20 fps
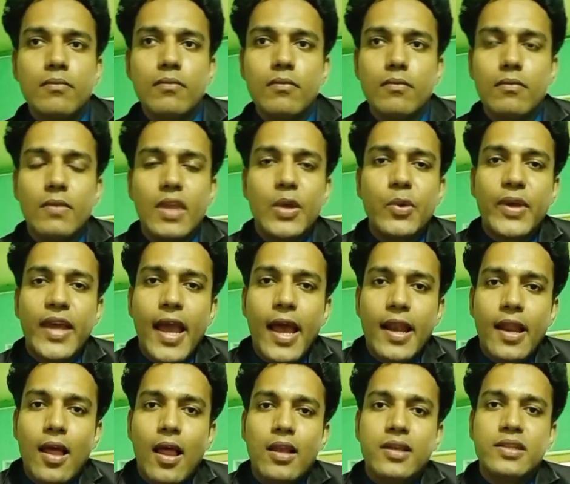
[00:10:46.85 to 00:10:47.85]
you can
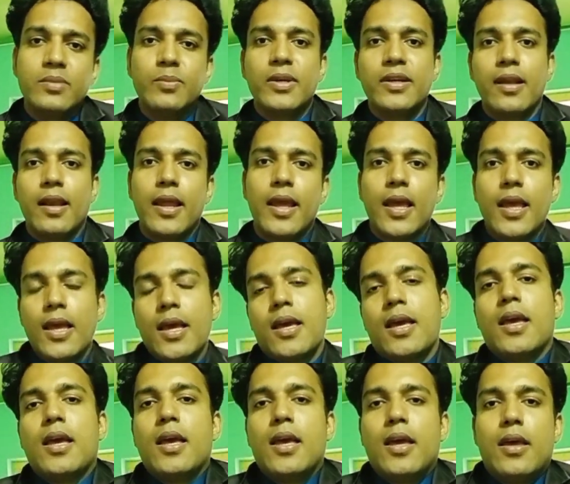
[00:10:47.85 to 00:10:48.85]
ultimately
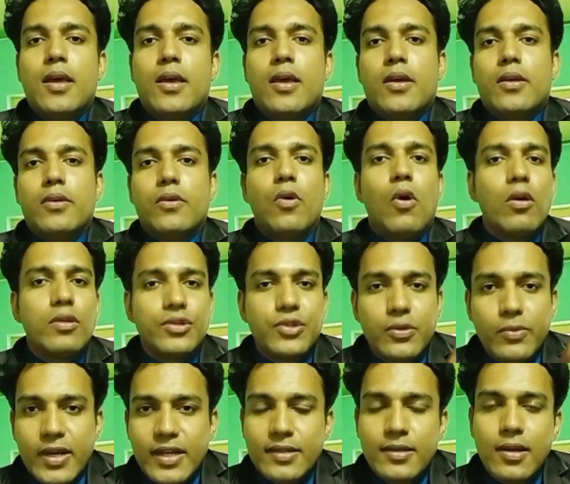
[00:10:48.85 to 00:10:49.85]
gauge your
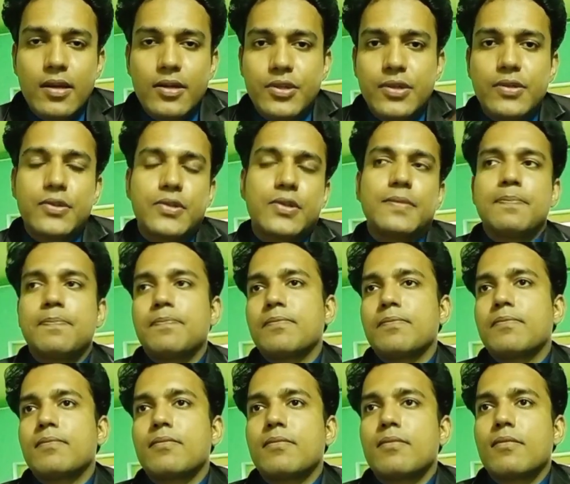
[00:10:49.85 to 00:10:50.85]
intelligence,
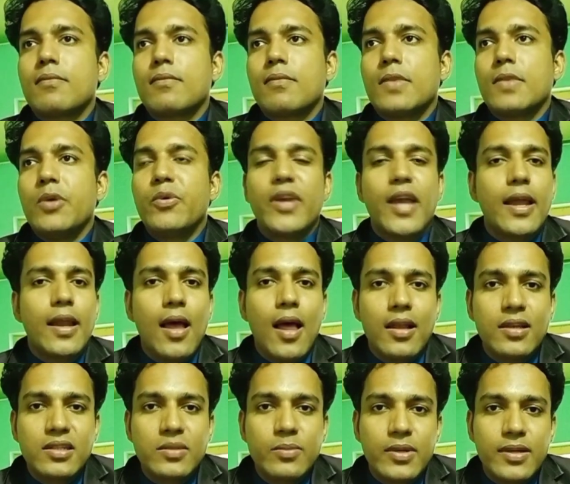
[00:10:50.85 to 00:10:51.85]
you can
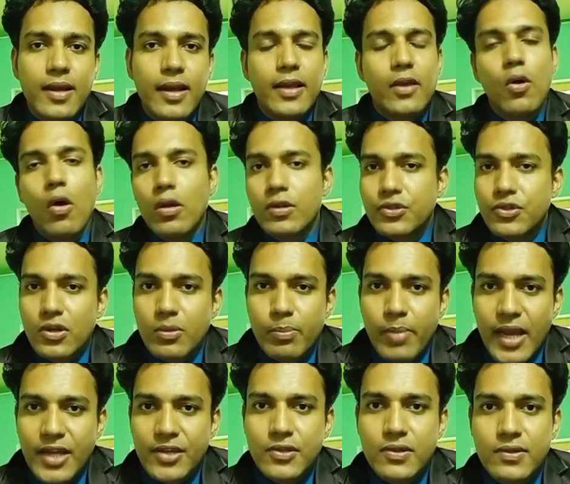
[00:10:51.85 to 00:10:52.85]
ultimately gauge your
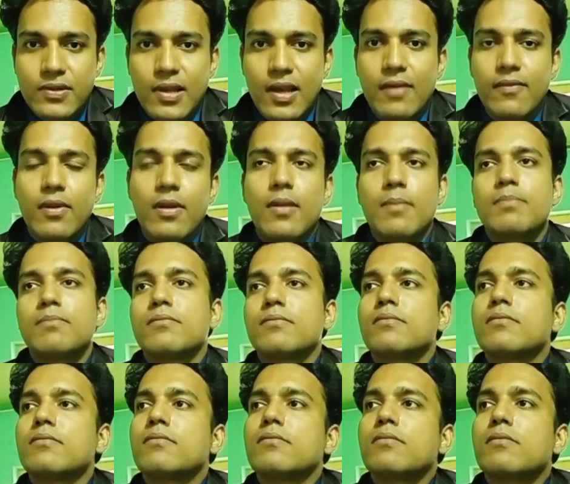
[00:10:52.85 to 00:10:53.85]
patience level,
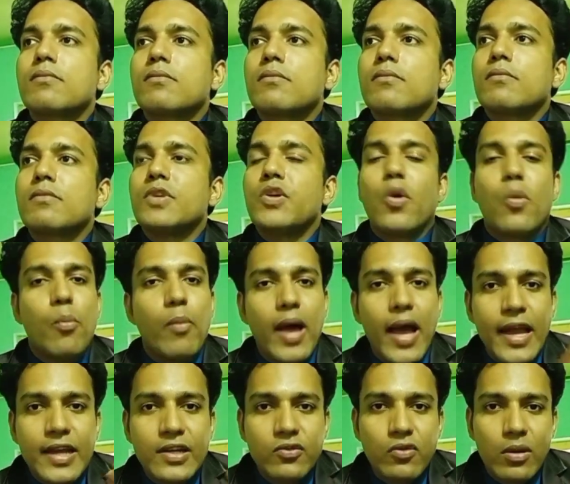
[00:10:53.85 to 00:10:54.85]
your
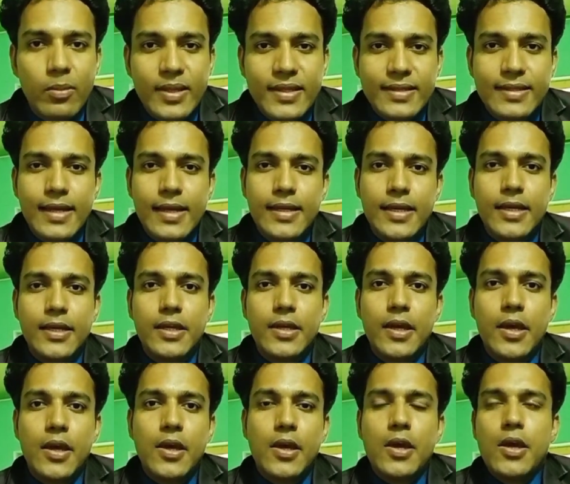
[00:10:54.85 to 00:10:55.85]
mind will be steady,
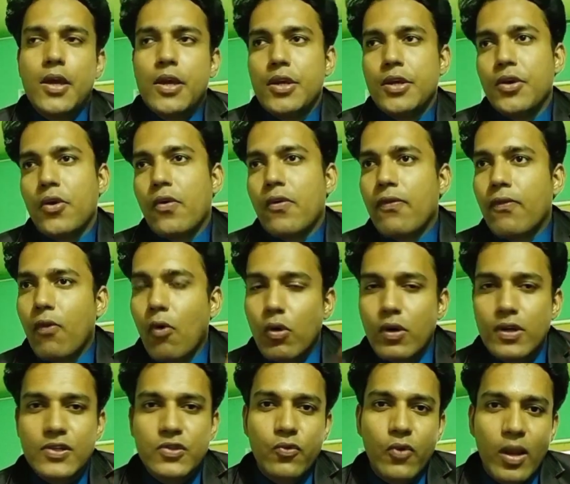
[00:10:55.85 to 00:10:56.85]
your
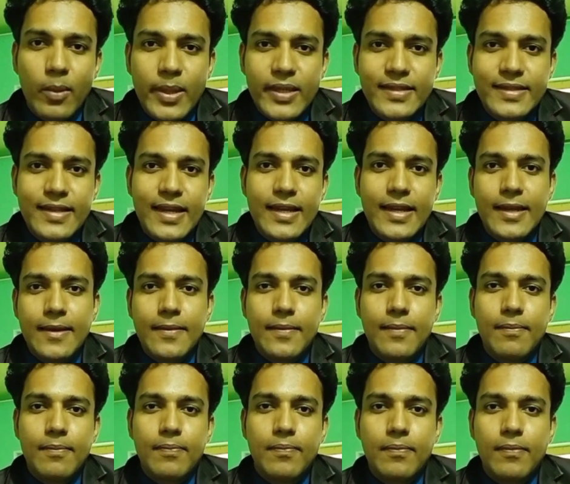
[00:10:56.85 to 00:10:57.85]
focus will be steady,
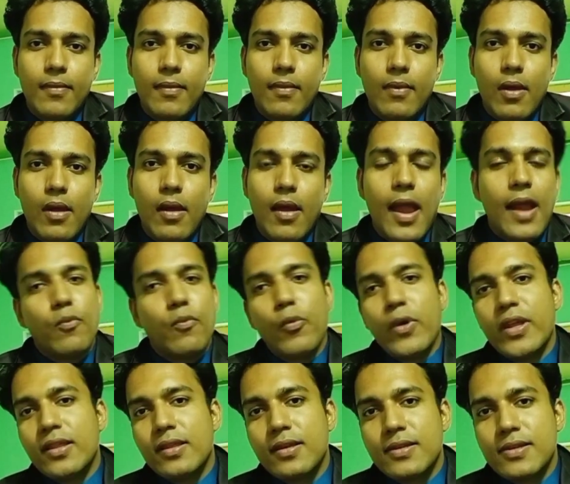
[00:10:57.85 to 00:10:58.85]
and with
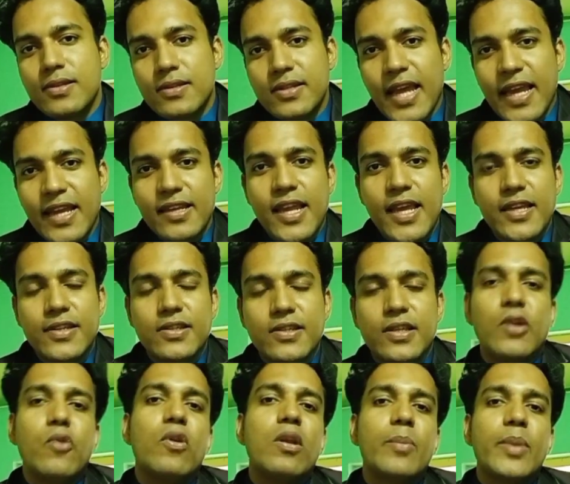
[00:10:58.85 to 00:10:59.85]
these techniques you
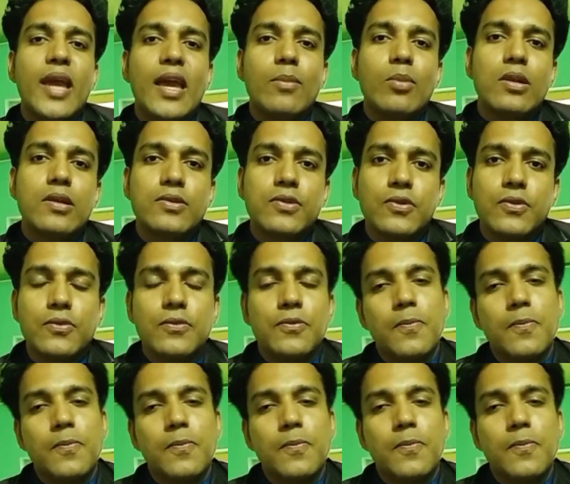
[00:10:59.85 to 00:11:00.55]
will be able to